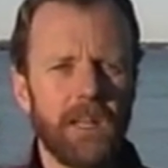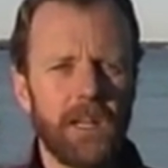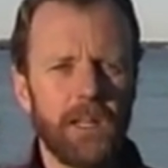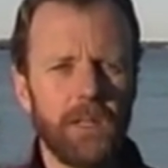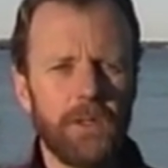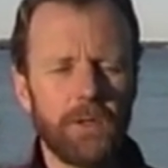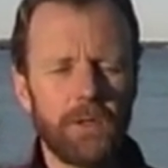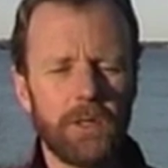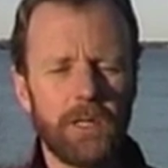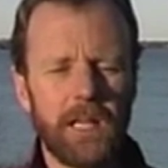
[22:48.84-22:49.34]

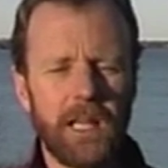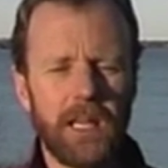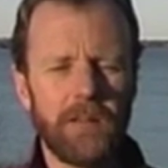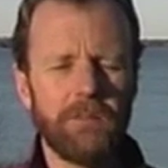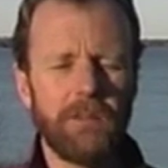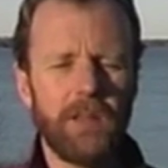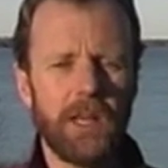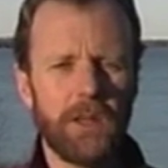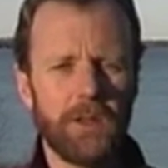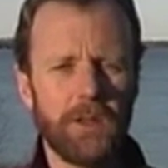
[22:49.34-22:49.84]
You can have
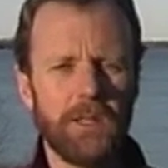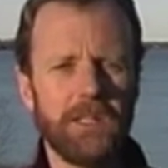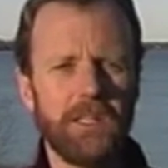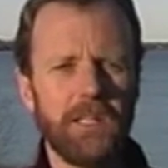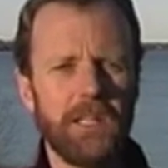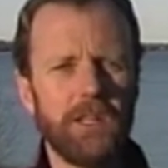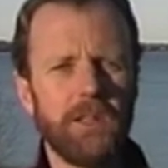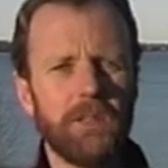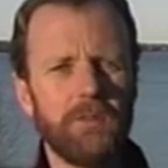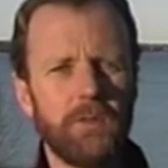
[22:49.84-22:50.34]
healthy
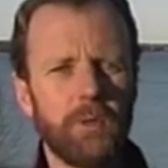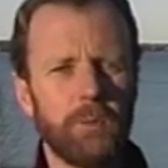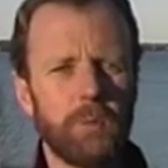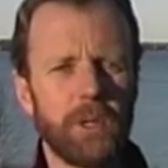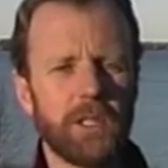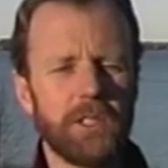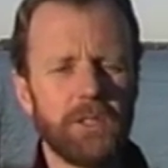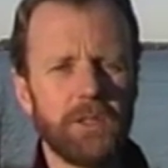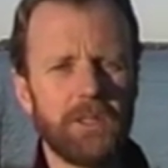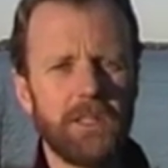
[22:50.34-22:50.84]
teeth if you
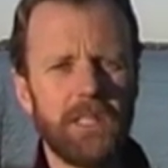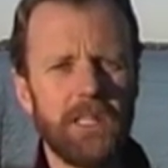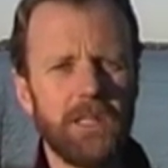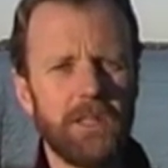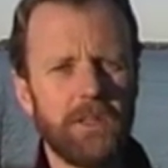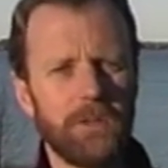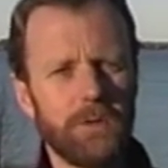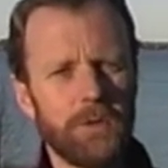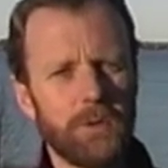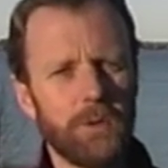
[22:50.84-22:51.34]
brush your teeth
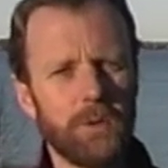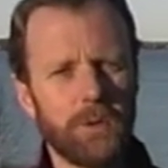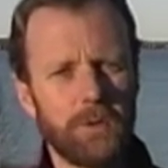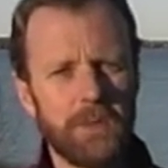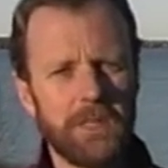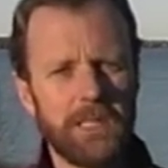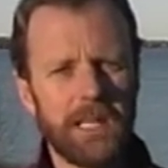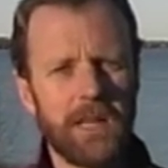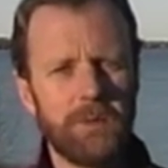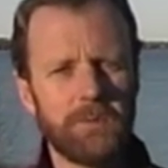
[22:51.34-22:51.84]
2 or
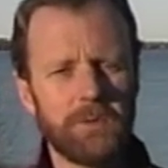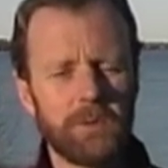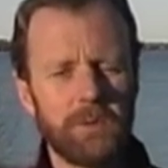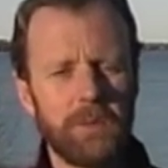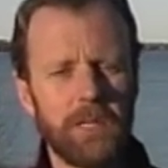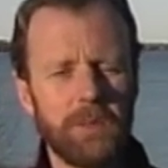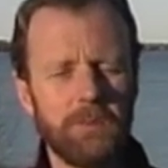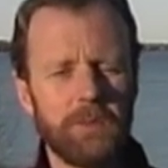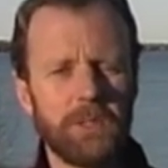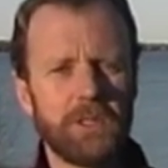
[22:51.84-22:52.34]
3 times a
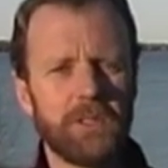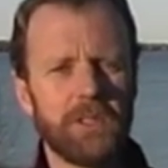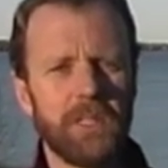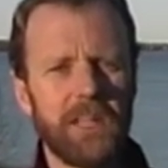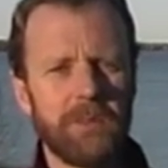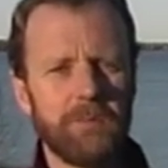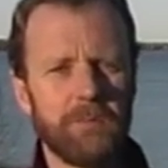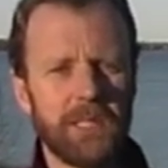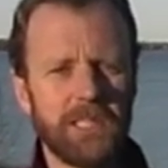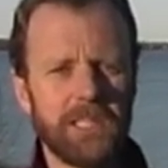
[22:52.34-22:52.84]
week, but you'll
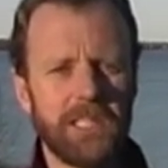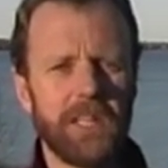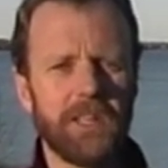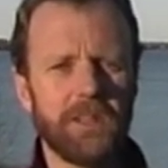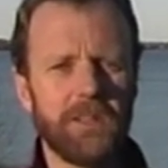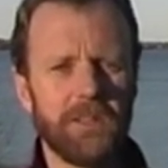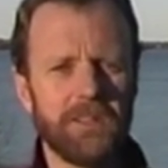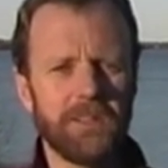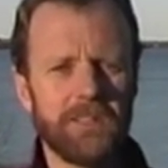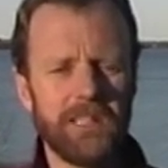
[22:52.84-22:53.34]
have much
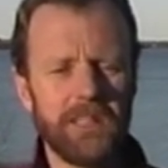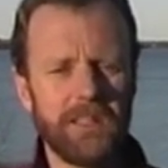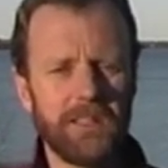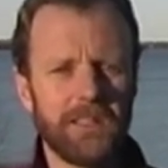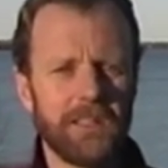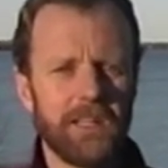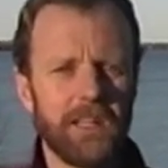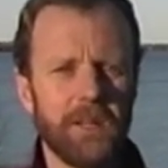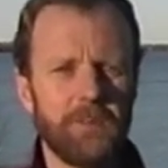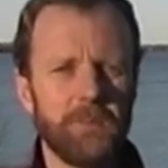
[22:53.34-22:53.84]
healthier teeth
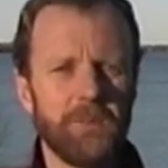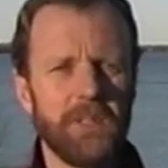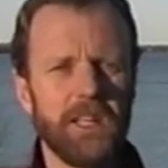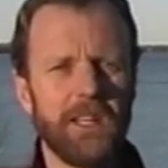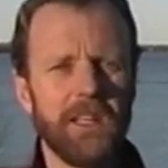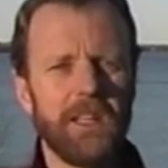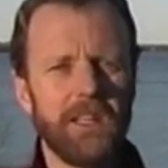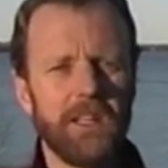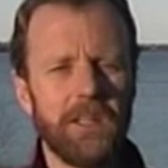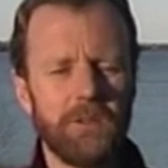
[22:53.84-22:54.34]
and gums
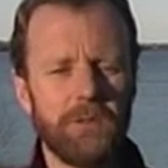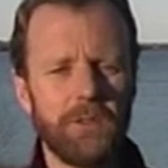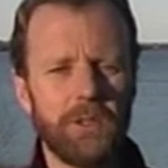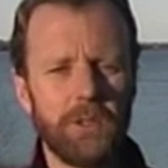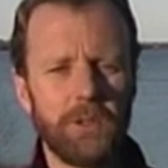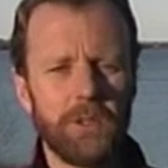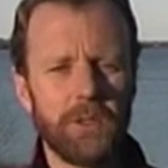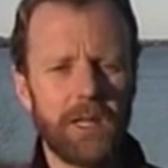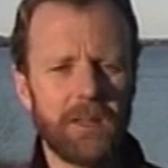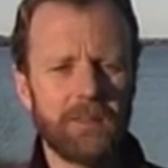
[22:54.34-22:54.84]
if you
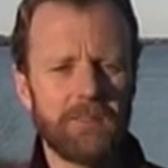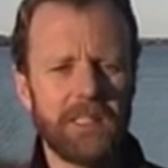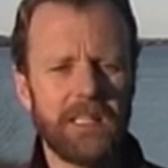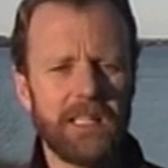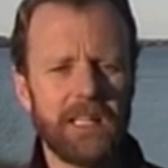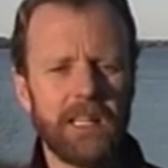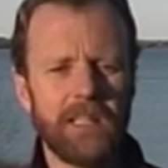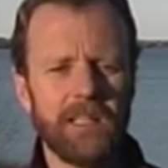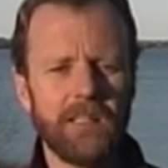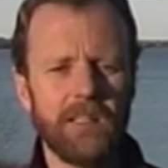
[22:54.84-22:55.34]
do it every
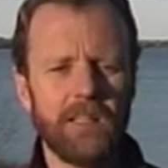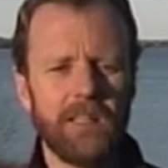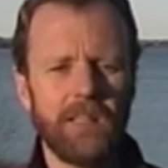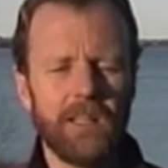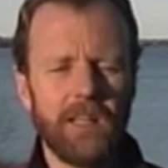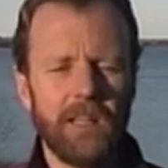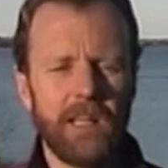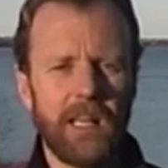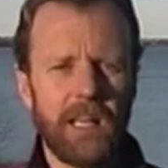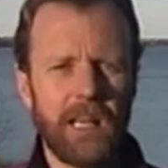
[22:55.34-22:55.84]
day.
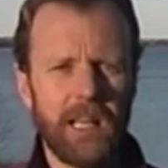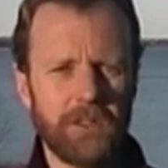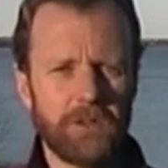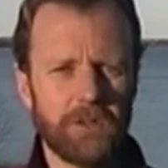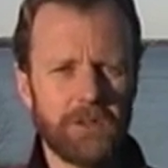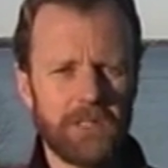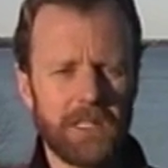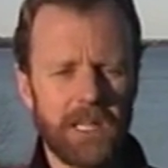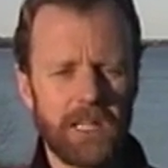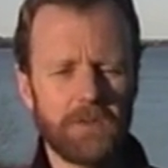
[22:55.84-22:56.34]
And
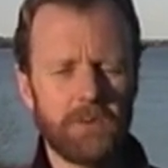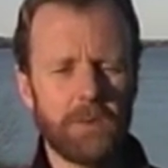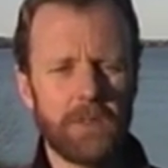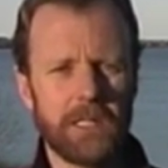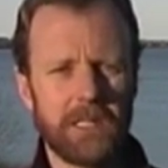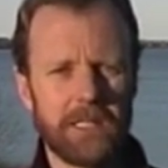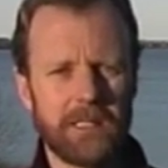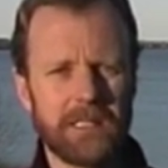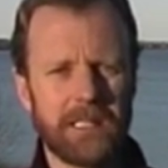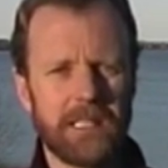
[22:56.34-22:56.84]
exercise
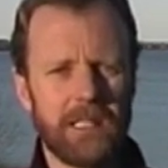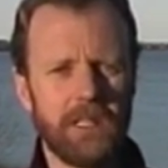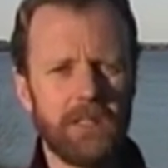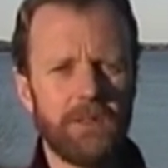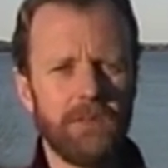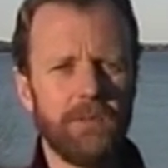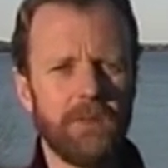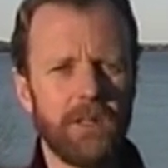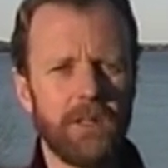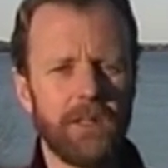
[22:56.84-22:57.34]
really is a
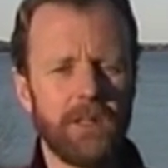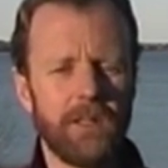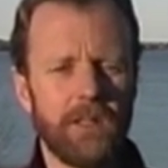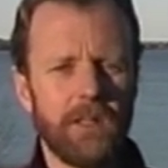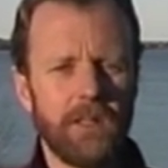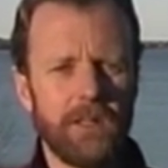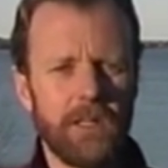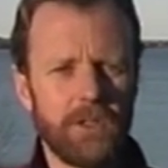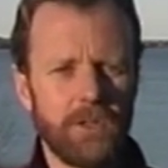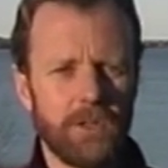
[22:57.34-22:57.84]
gift
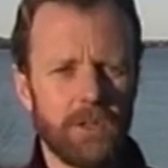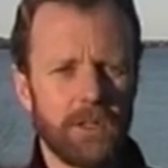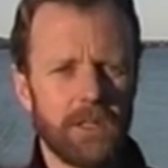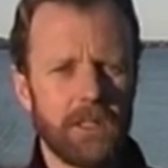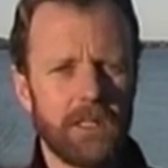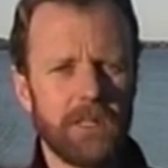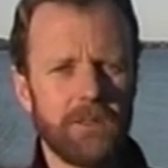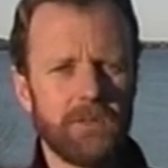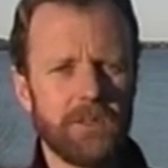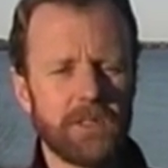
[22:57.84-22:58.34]
that you can
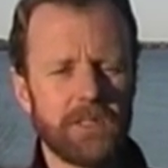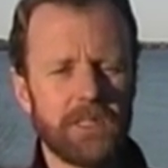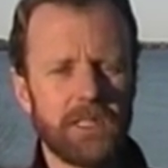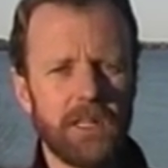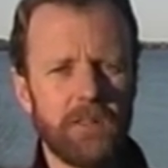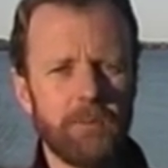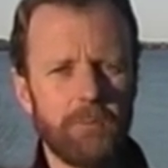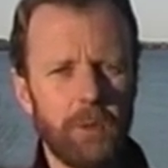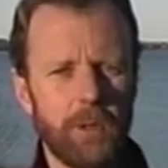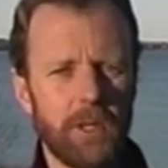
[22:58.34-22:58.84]
give
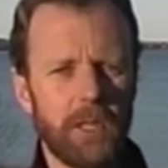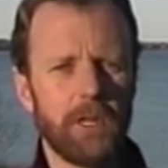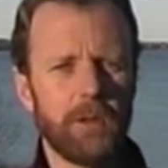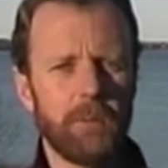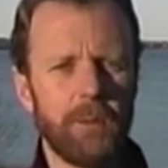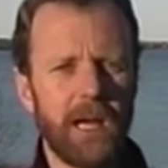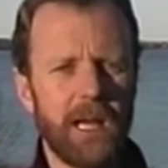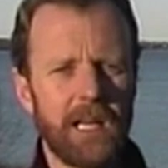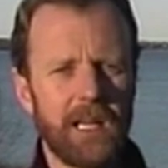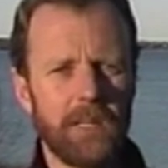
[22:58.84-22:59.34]
yourself. Putting your
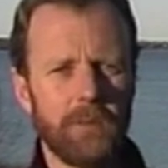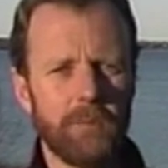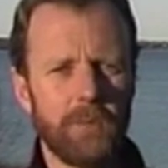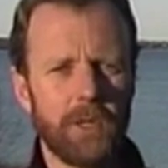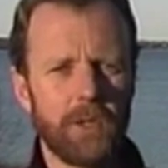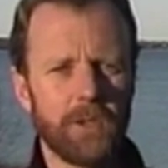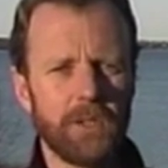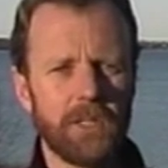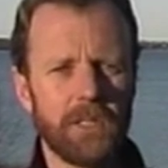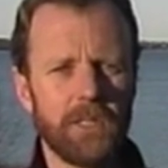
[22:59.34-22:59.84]
body in
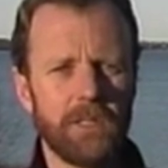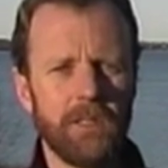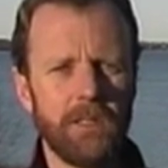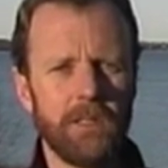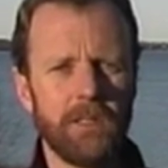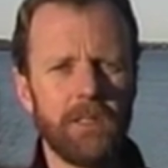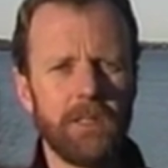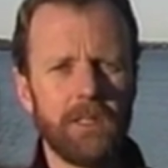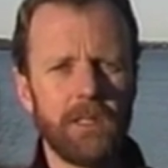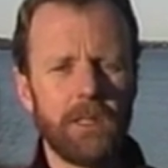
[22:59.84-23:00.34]
motion
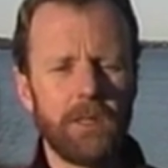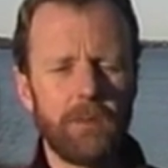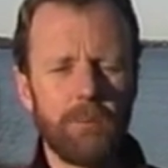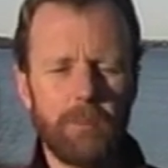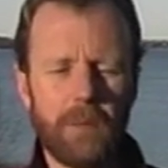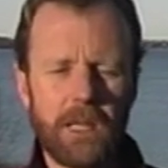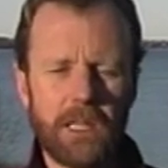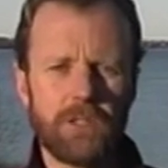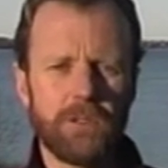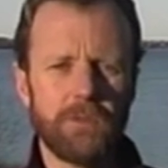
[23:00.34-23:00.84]

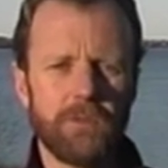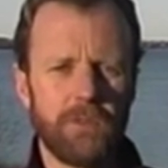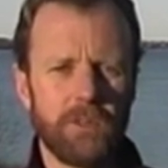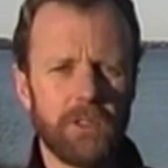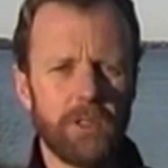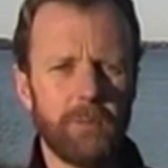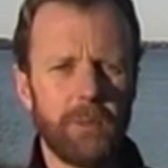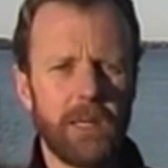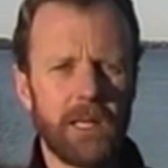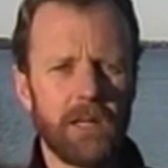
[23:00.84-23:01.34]
makes you
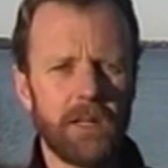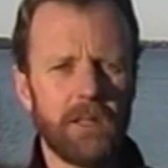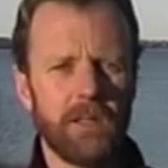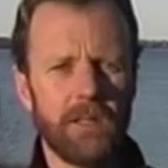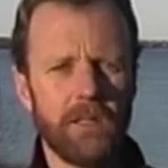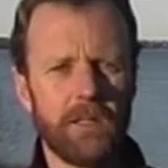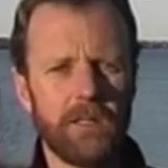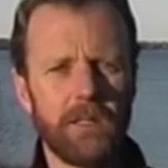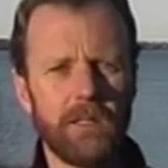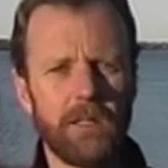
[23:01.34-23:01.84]
feel better,
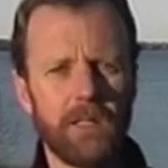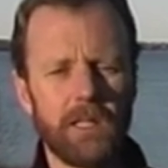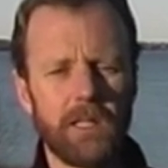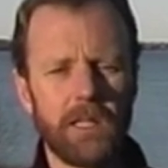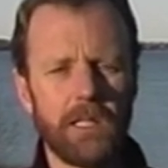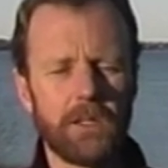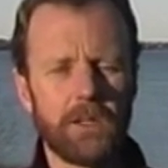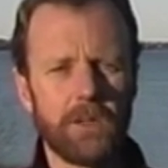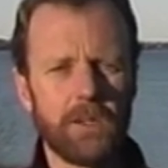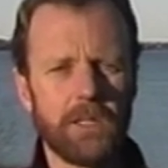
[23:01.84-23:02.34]

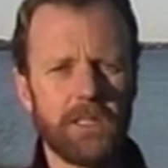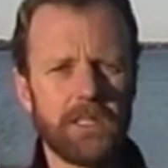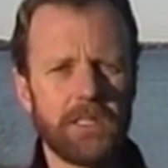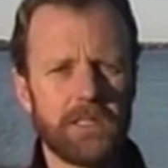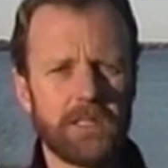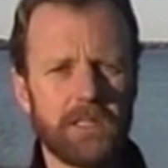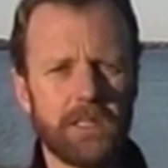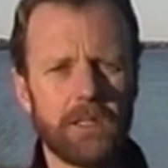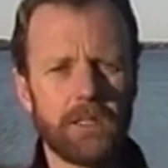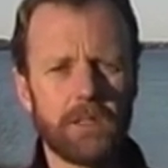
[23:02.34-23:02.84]

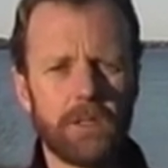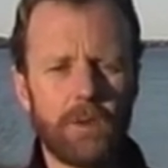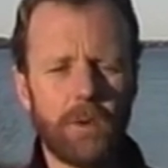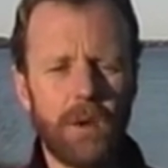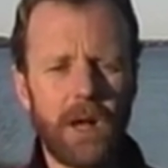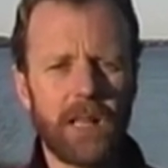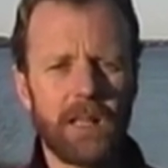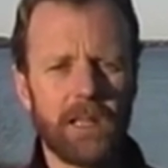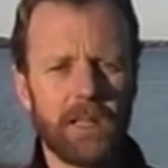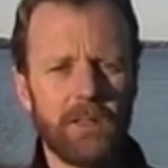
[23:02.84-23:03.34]
increases the
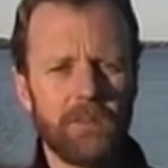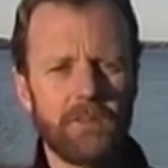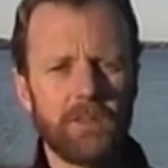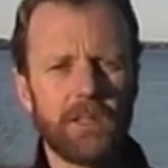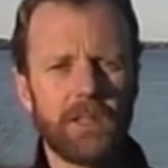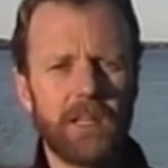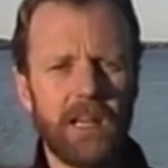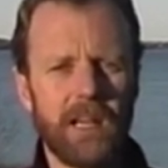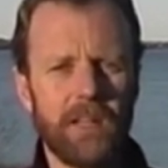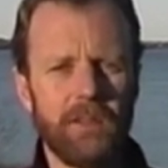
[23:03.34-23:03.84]
quality of your
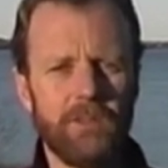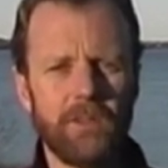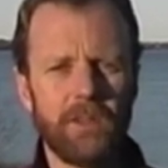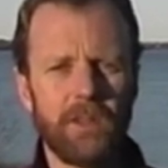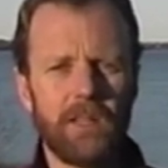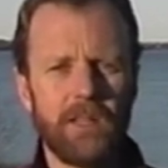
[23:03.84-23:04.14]
life.